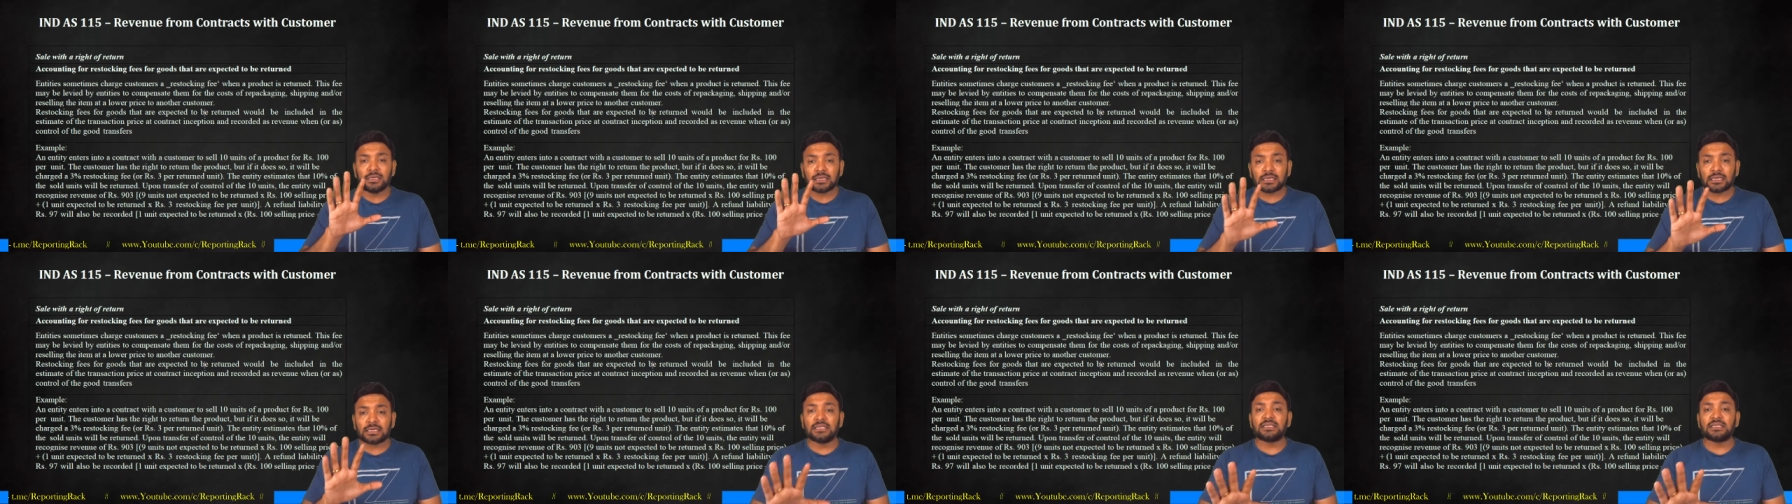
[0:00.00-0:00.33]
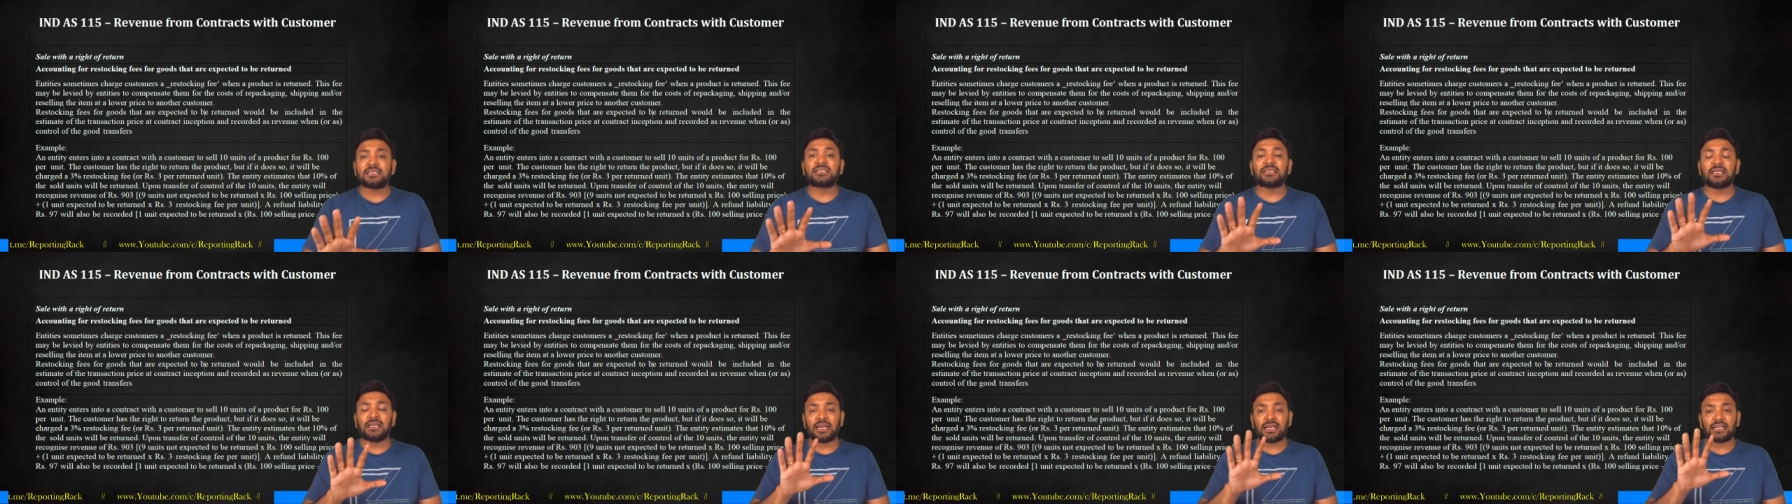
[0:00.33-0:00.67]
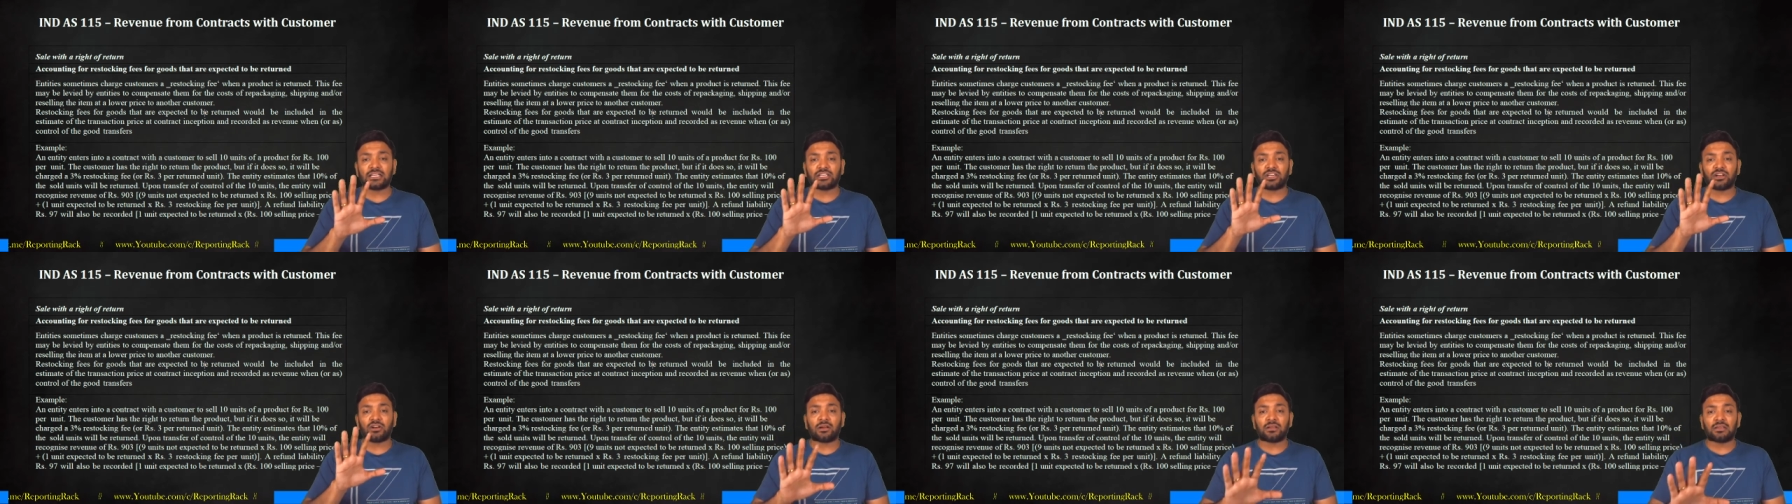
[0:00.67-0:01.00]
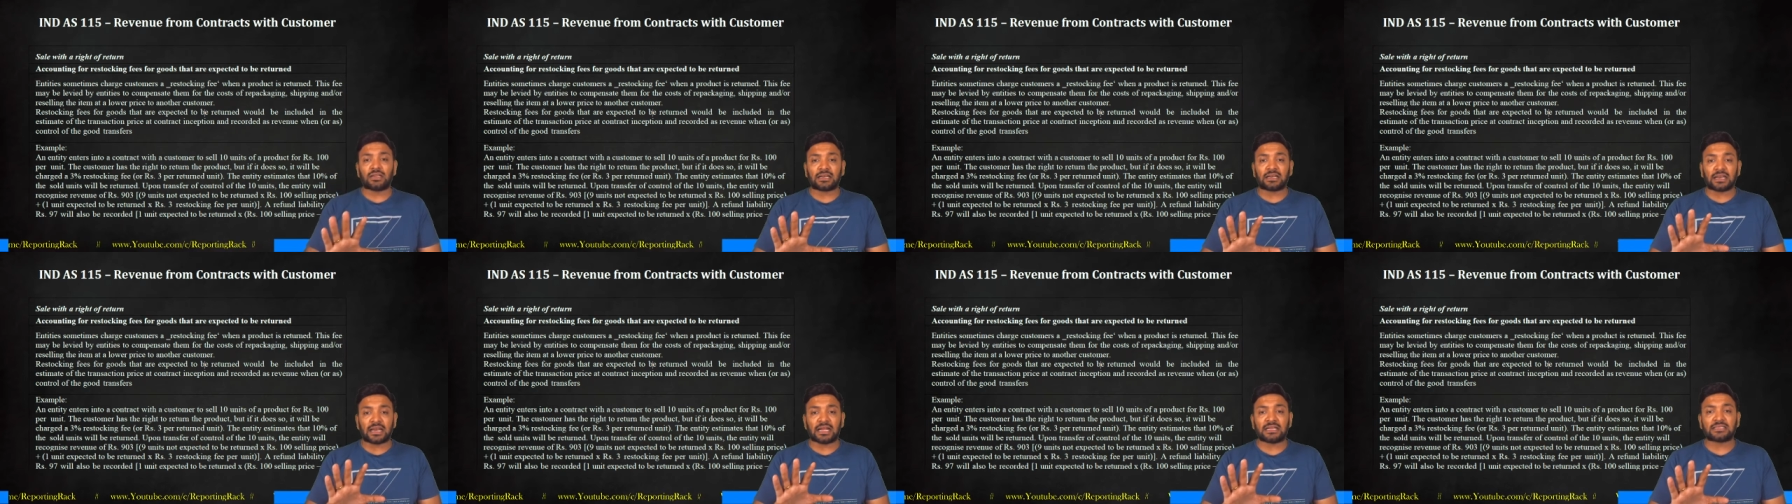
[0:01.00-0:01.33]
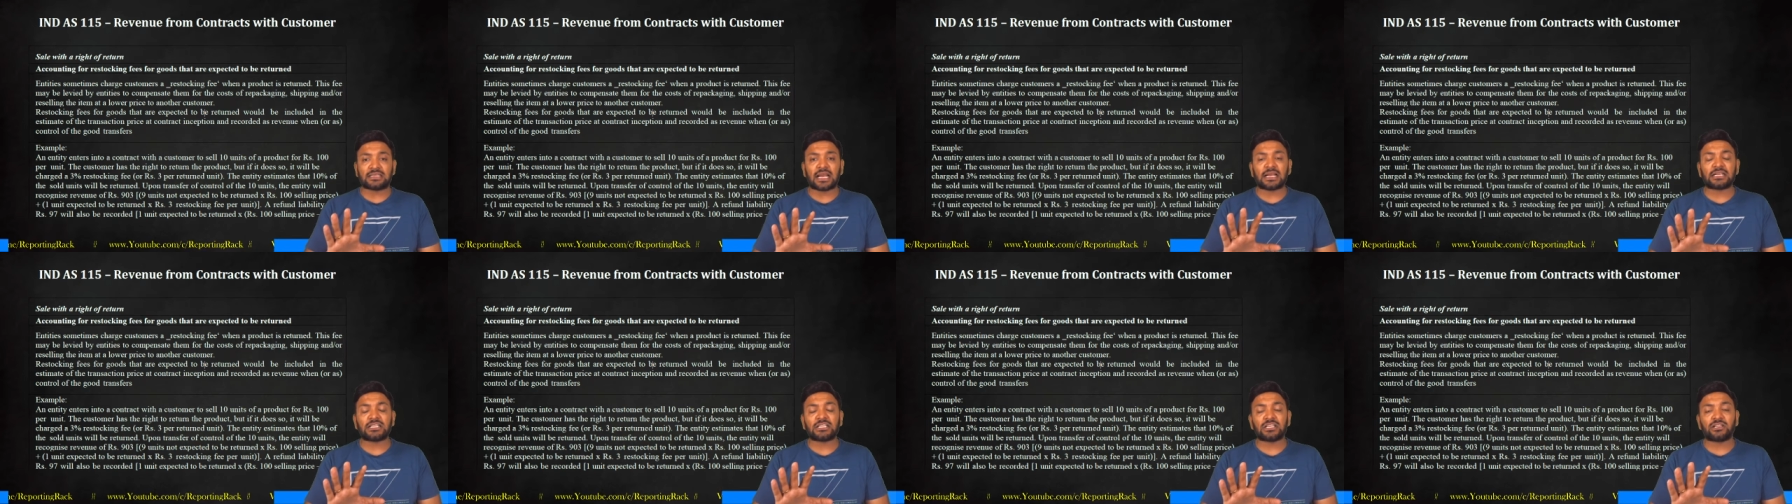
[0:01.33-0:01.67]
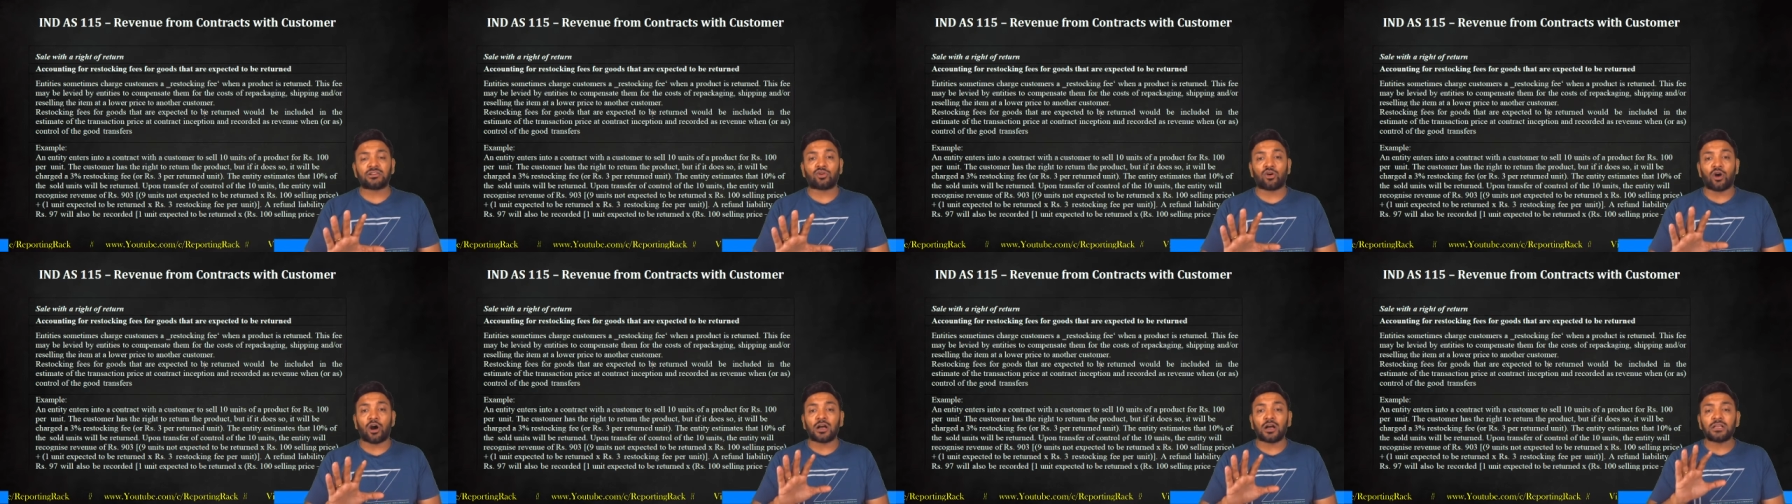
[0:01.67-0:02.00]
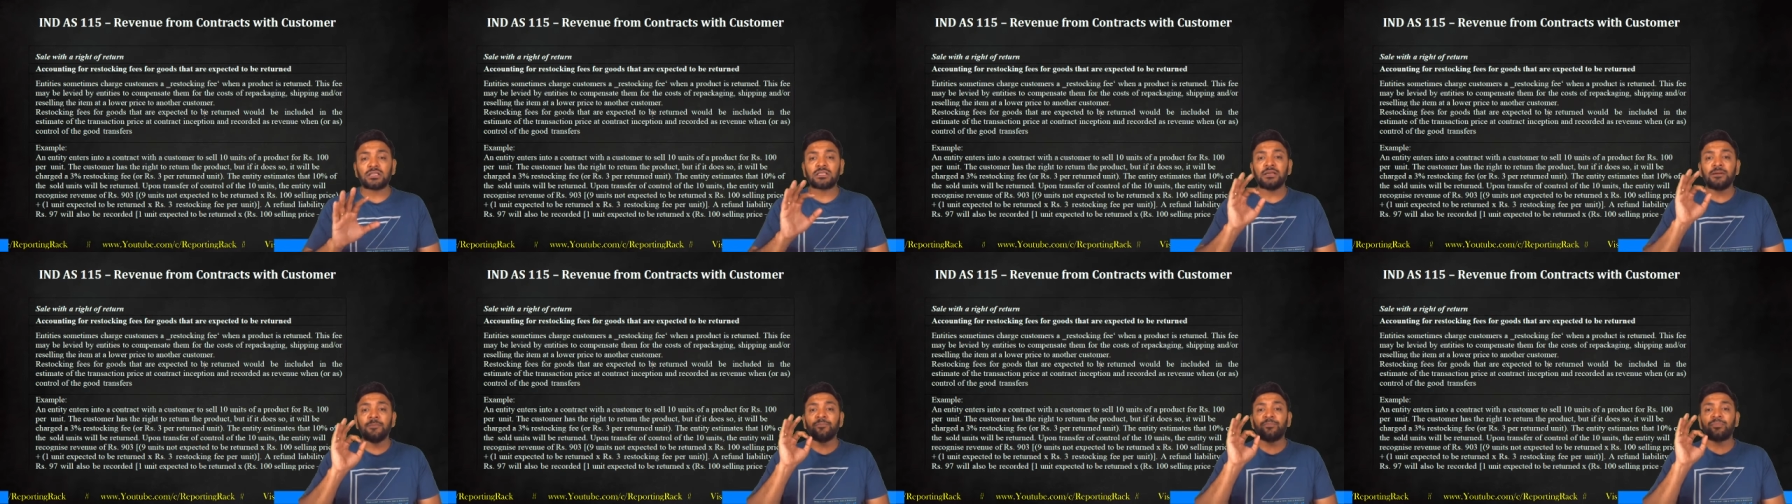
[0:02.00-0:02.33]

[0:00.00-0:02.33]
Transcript: consideration or the transaction cost